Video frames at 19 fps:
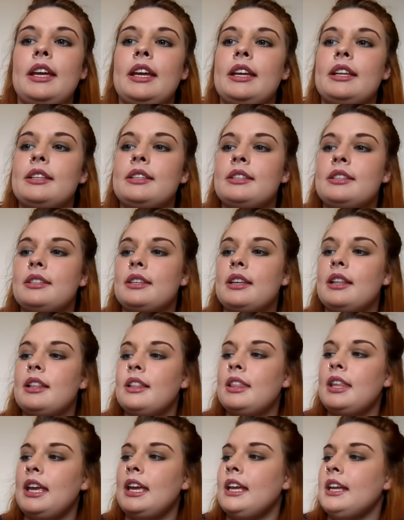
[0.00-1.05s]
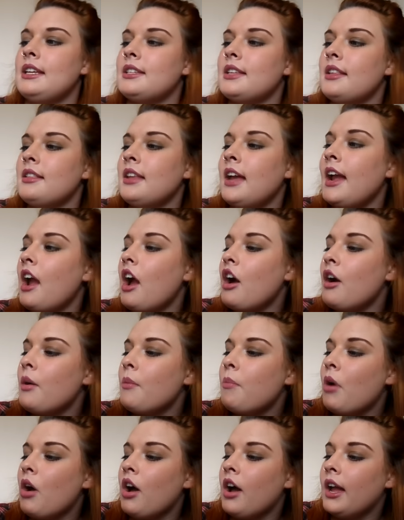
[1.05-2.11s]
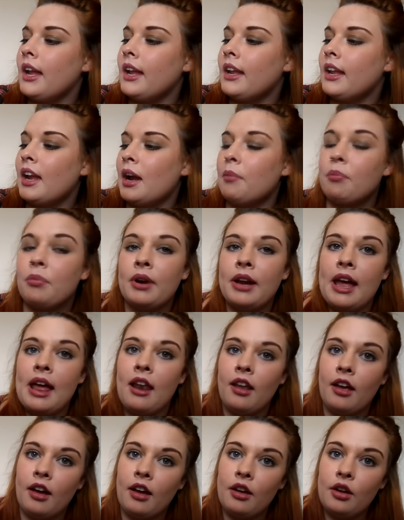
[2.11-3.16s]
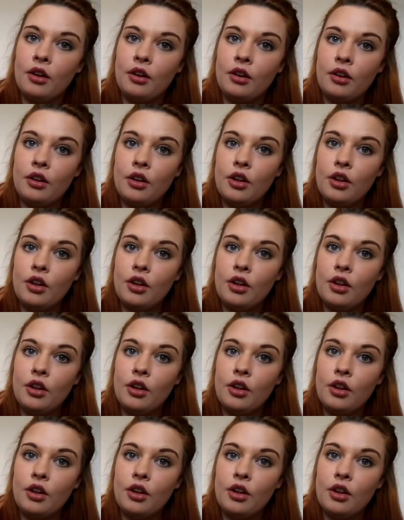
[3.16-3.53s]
it's these. They are by Gabriella,